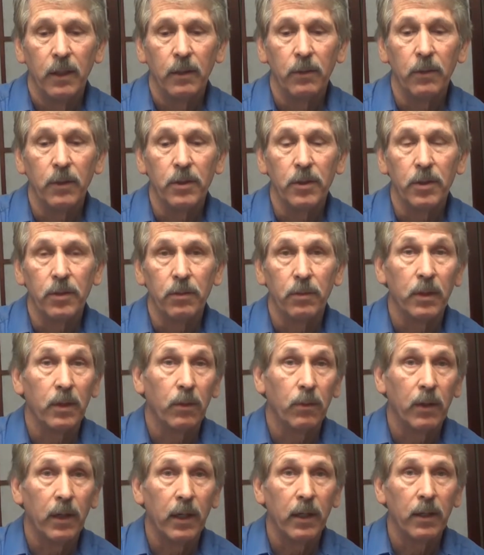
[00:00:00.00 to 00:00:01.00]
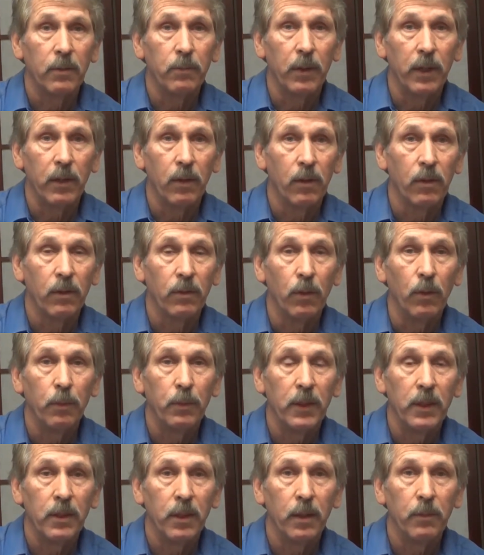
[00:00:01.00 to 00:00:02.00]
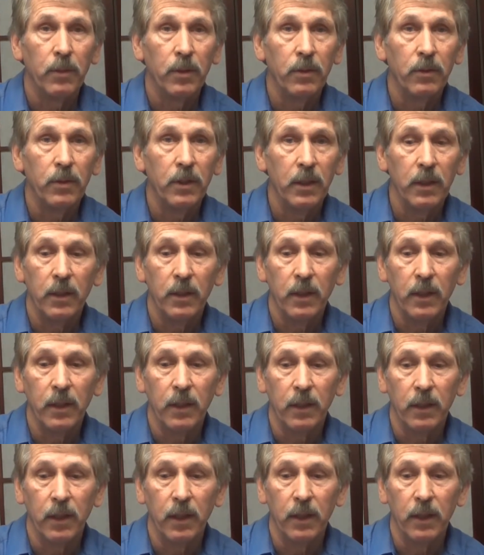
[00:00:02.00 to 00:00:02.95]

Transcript: which is required by all OPWDD